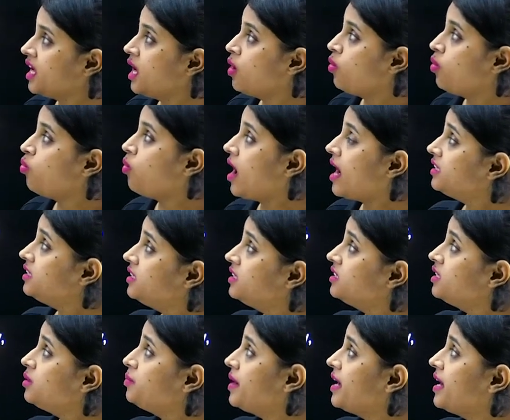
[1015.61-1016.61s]
Why did
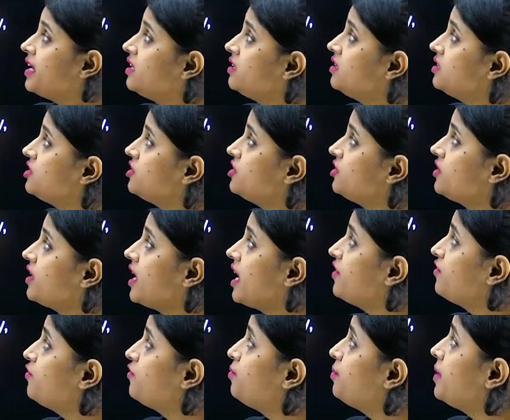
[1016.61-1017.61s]
the peddler
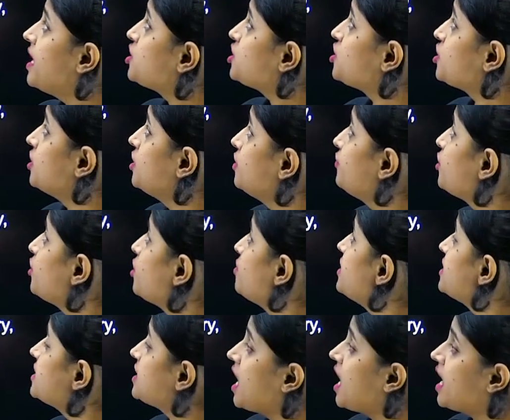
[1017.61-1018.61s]
derive pleasure from
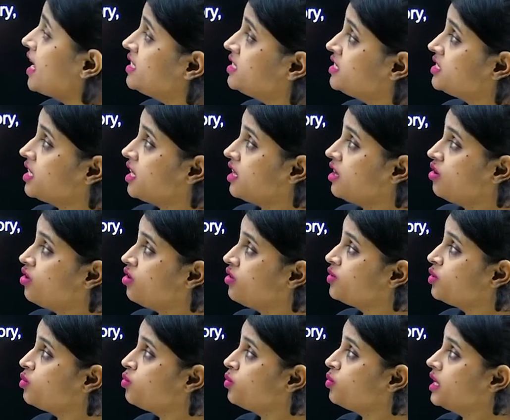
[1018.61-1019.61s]
his idea of
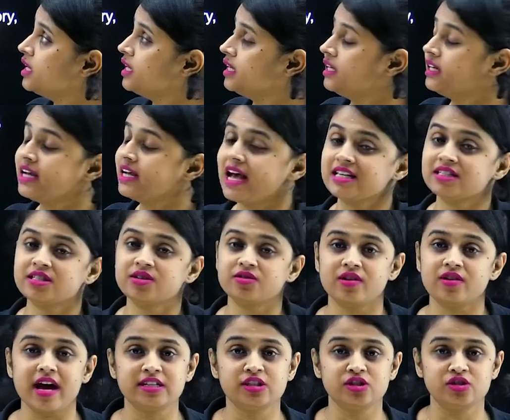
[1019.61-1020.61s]
the world as a
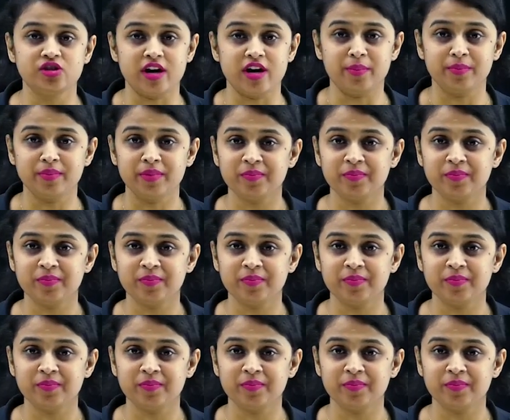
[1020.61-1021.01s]
rat trap?